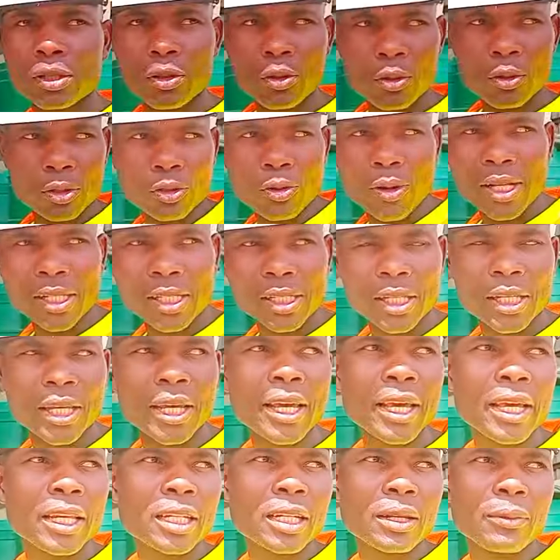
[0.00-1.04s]
those ones
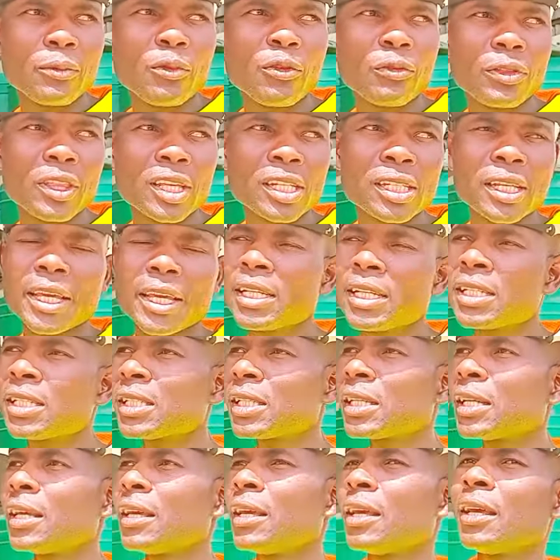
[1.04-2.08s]
here and remove this gate,
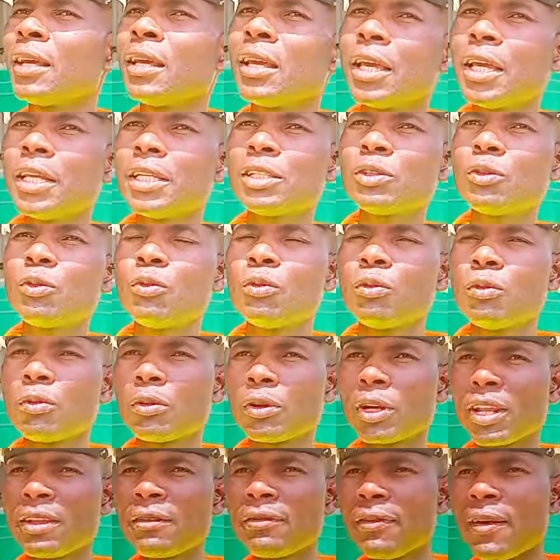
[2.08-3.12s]
and we'll
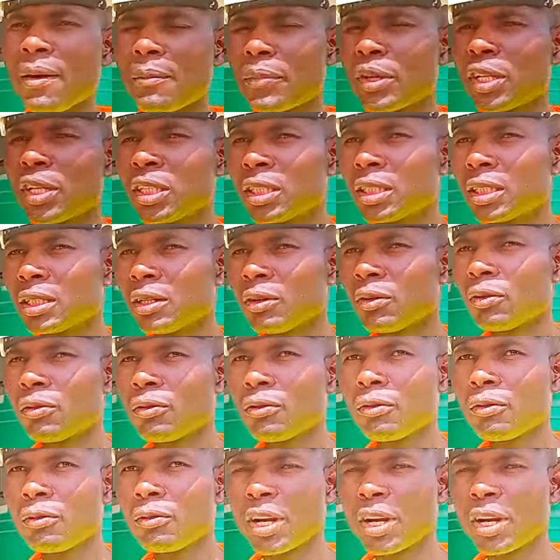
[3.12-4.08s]
refurbish or